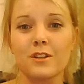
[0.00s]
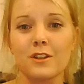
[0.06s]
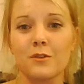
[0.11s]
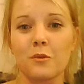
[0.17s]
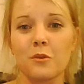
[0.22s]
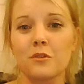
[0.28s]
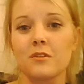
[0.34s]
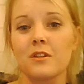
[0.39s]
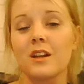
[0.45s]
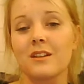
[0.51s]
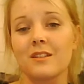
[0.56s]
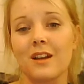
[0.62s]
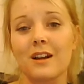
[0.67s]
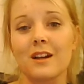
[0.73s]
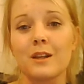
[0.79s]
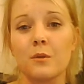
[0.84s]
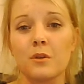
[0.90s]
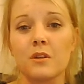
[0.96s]
You want
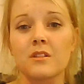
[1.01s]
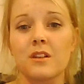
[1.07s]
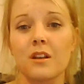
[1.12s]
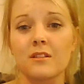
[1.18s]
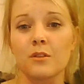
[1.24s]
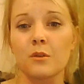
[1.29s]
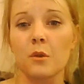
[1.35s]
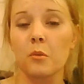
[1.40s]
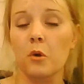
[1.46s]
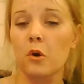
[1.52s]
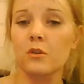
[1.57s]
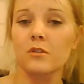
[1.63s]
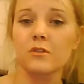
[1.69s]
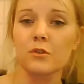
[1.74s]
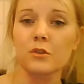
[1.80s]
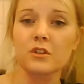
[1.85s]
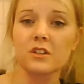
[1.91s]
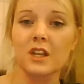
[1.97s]
exactly what it says on the box
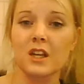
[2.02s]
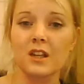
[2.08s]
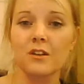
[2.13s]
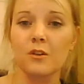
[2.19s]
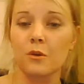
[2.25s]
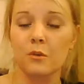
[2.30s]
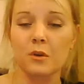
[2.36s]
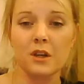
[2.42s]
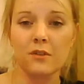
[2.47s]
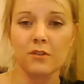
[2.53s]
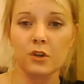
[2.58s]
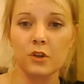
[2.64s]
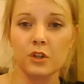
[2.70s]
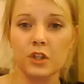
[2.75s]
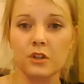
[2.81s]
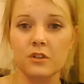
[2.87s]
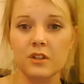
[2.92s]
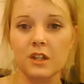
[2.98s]
or the tin or whatever you're
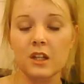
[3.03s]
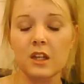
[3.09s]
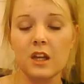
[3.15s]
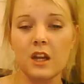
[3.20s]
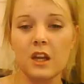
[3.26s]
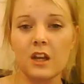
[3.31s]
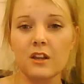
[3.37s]
using.